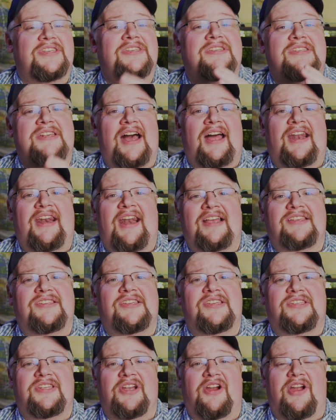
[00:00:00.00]
is not
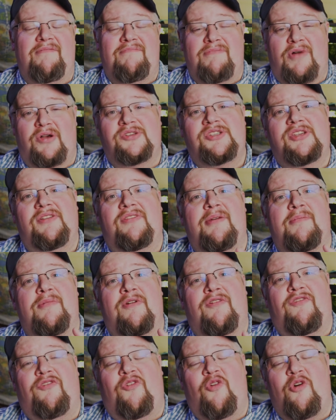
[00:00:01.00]
necessary. Most of them are
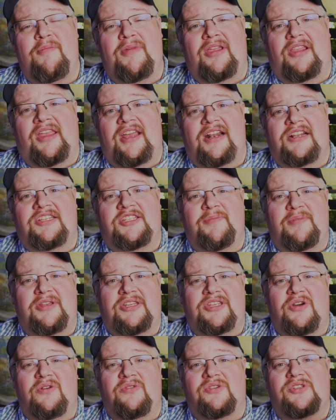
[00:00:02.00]
formulated to be
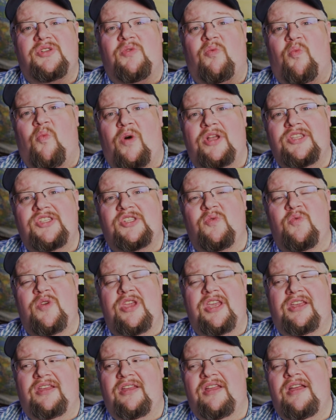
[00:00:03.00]
dosed once a
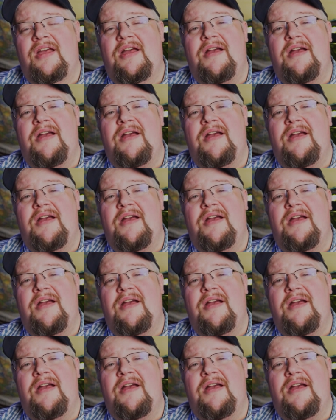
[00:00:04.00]
week,